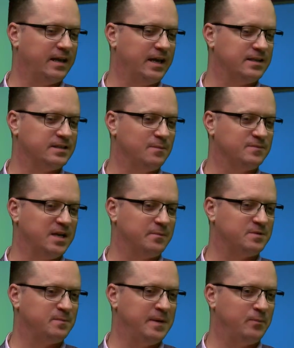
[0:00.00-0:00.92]

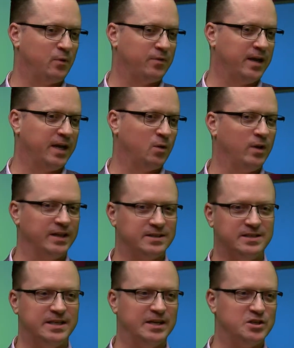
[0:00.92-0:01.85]
sometimes people think, well,
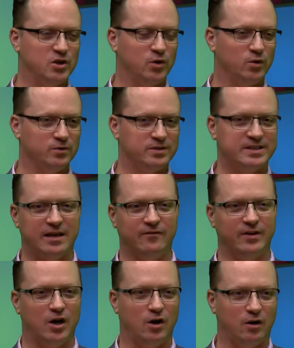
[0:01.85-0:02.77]
it's digital, save
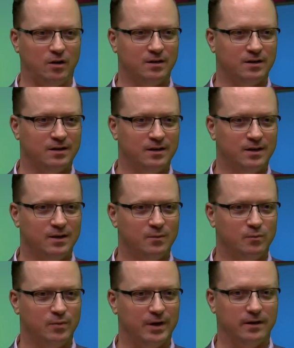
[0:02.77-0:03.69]
it all. But